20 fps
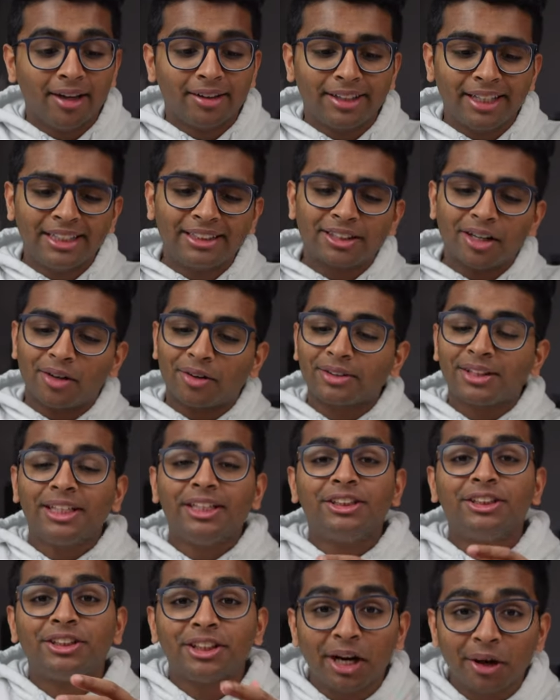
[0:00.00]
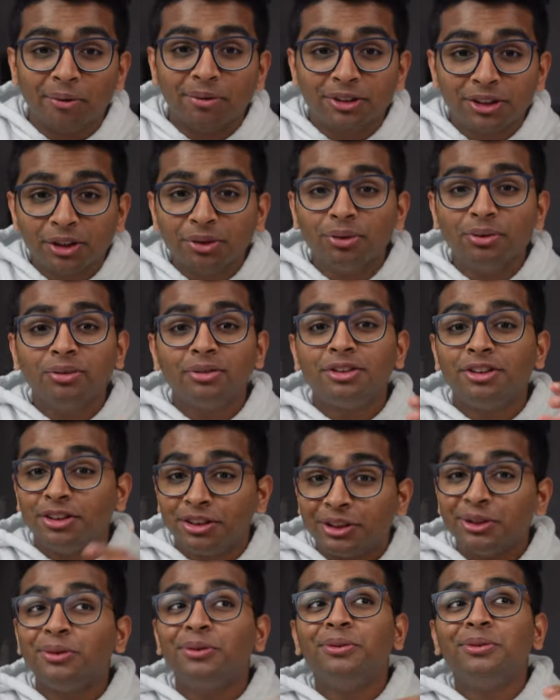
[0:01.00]
These are the
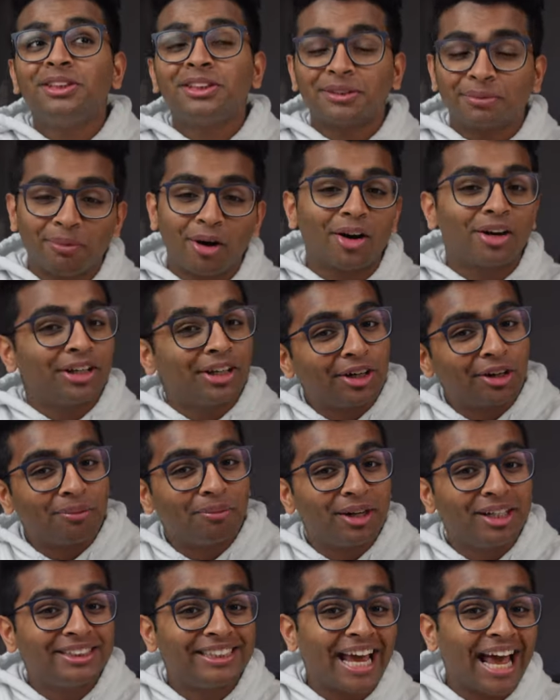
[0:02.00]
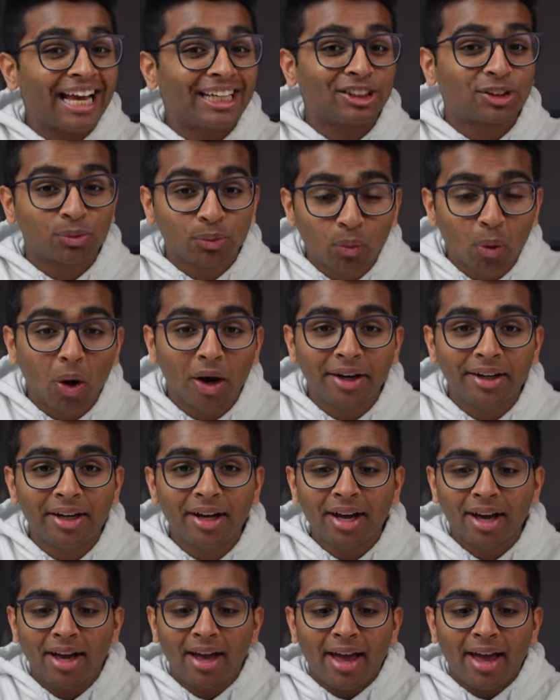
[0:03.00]
Xiaodu Smart Earbuds S1.